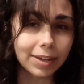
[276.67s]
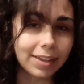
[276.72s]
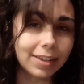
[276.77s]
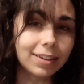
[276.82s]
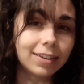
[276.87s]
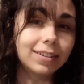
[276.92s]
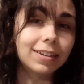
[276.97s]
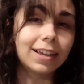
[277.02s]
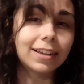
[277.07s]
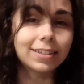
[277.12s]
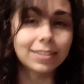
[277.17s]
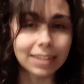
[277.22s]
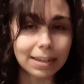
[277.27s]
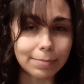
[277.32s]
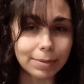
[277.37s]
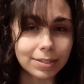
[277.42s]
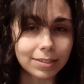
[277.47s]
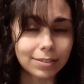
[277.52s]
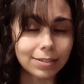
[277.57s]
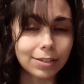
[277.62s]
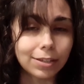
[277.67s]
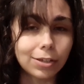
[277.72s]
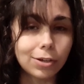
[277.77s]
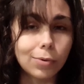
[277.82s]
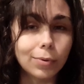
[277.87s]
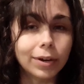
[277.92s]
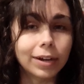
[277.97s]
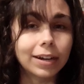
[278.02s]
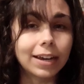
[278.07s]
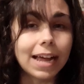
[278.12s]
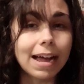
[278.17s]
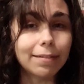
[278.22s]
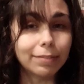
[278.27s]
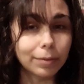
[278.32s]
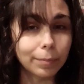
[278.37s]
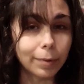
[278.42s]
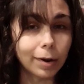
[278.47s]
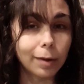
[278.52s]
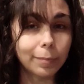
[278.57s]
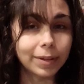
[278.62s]
And next time I see you, we're going to have
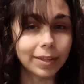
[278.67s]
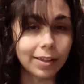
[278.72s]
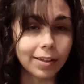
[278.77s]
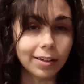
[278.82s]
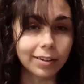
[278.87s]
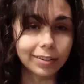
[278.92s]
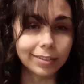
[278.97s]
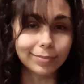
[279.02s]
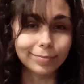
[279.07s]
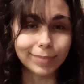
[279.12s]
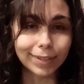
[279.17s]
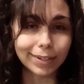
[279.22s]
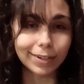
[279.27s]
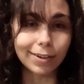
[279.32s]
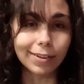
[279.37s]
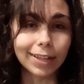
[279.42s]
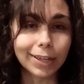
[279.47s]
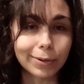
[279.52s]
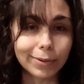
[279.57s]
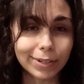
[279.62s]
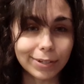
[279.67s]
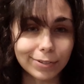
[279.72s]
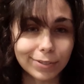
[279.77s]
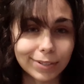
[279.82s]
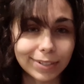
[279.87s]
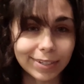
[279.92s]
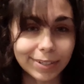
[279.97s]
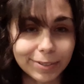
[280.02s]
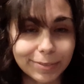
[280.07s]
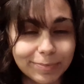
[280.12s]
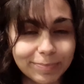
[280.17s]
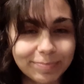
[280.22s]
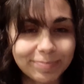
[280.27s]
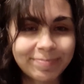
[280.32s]
the Barbie hug, you know, like we usually do.